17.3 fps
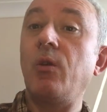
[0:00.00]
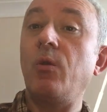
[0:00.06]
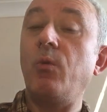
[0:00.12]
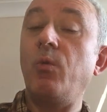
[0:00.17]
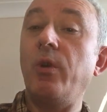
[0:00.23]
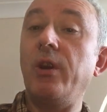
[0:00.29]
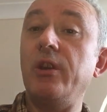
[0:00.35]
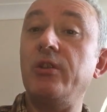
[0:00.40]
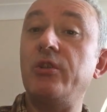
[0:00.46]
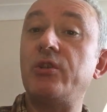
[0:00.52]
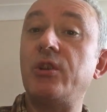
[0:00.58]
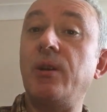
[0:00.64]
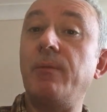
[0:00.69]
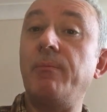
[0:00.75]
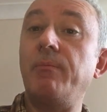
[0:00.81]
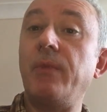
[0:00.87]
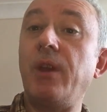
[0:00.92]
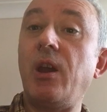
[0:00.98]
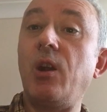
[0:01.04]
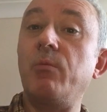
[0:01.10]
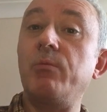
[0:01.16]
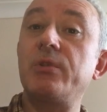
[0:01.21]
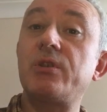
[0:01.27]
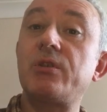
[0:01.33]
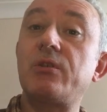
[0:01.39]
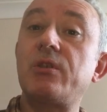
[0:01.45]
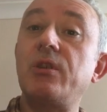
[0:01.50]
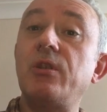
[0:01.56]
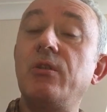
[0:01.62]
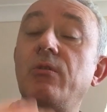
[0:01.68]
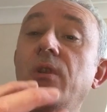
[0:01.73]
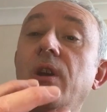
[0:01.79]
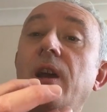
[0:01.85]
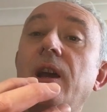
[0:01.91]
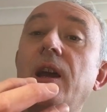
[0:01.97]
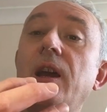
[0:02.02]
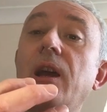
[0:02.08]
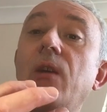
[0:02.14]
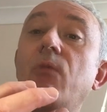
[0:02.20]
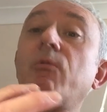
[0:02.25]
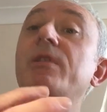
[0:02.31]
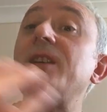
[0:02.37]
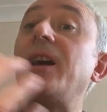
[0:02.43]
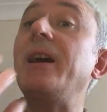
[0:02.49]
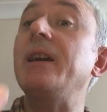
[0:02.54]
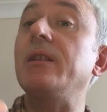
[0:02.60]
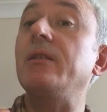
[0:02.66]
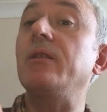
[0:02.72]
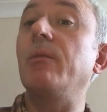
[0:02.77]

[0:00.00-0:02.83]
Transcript: which helps to retain